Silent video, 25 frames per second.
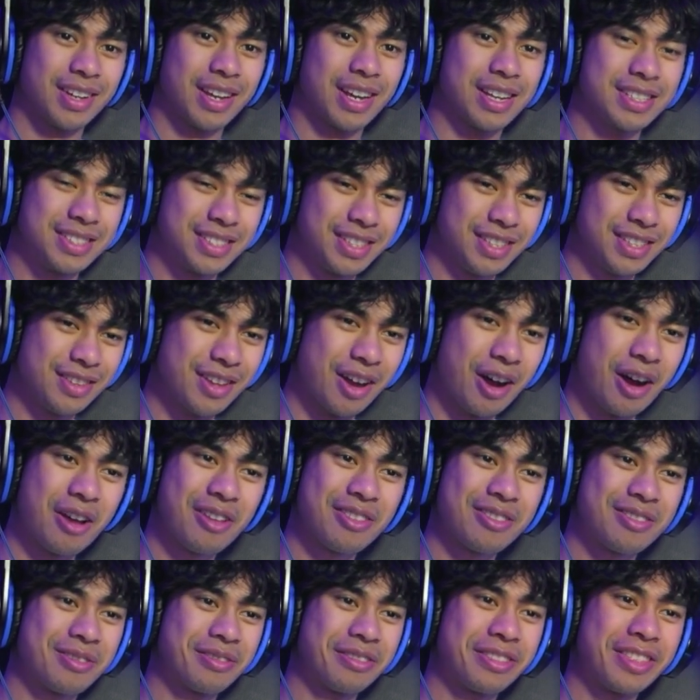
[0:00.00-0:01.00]
Has he
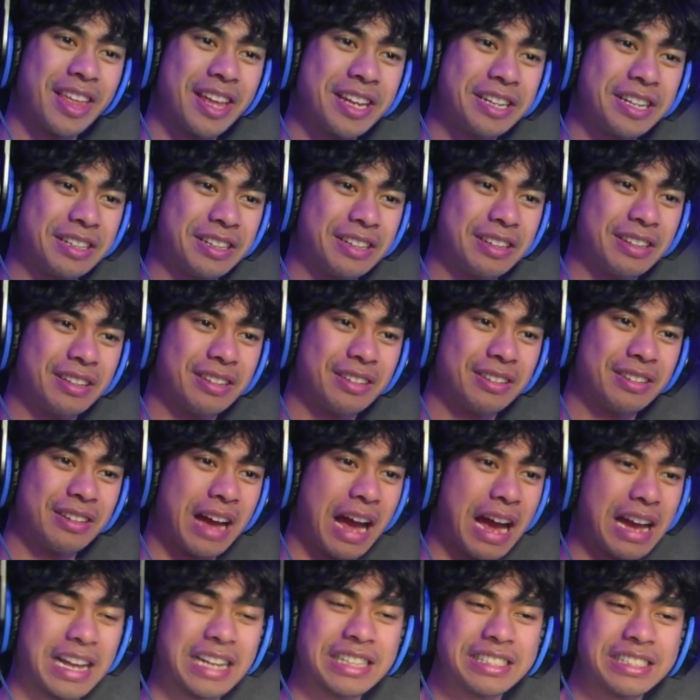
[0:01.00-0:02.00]
not, like,
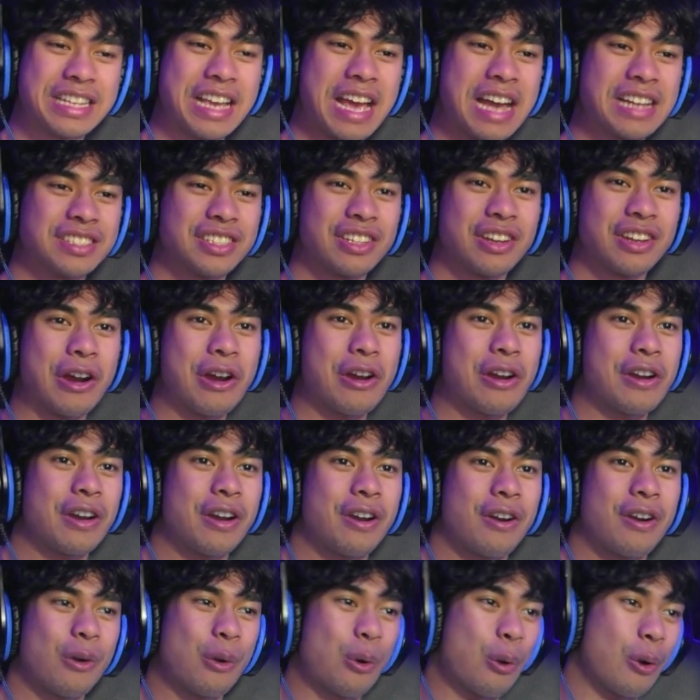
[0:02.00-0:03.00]
I guess he hasn't heard
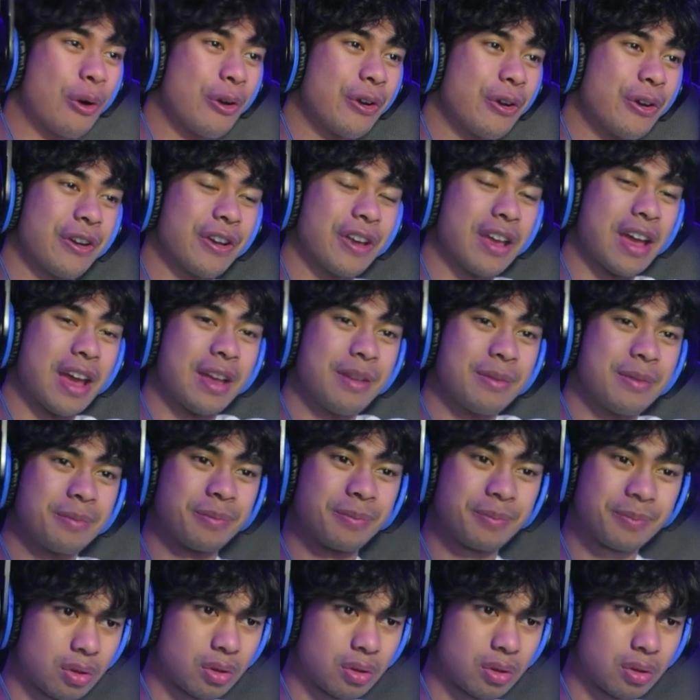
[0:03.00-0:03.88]
her order yet.